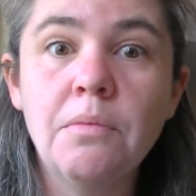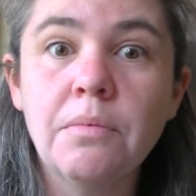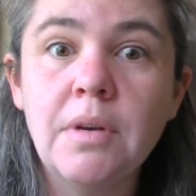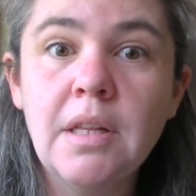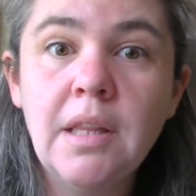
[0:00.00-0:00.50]

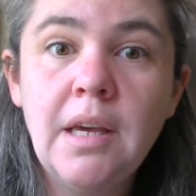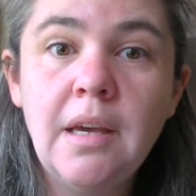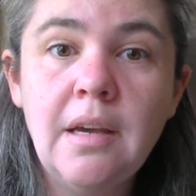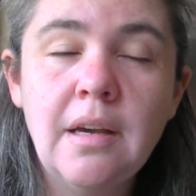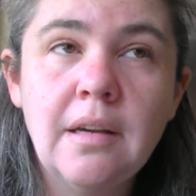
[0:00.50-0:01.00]

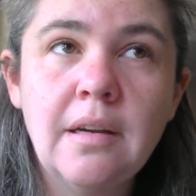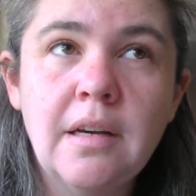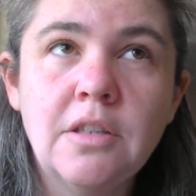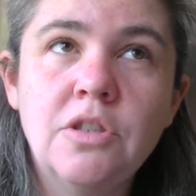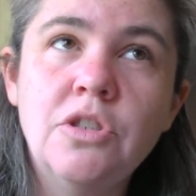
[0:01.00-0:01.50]
really
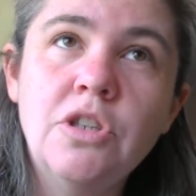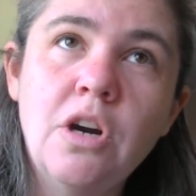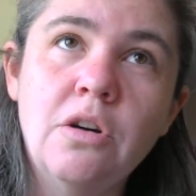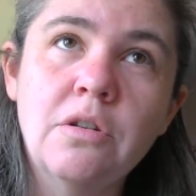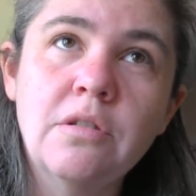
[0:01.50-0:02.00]
a
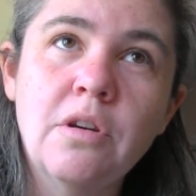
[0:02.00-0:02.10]
joke,